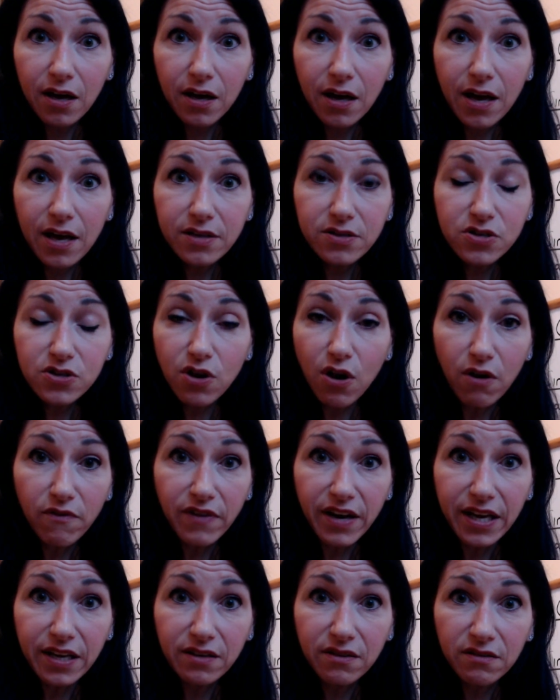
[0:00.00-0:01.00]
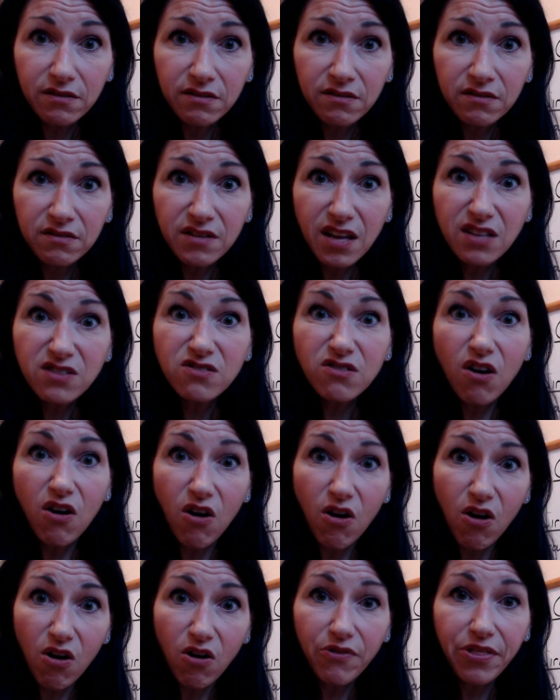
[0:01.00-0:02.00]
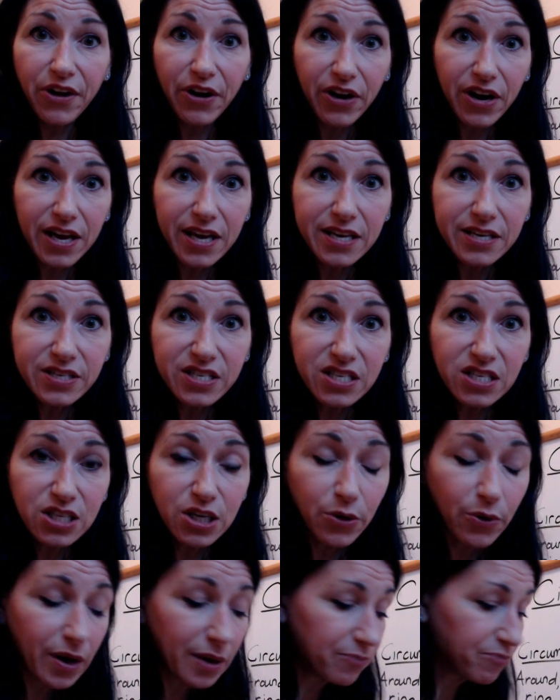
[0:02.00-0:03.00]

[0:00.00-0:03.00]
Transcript: and solve it. That's all there is to it.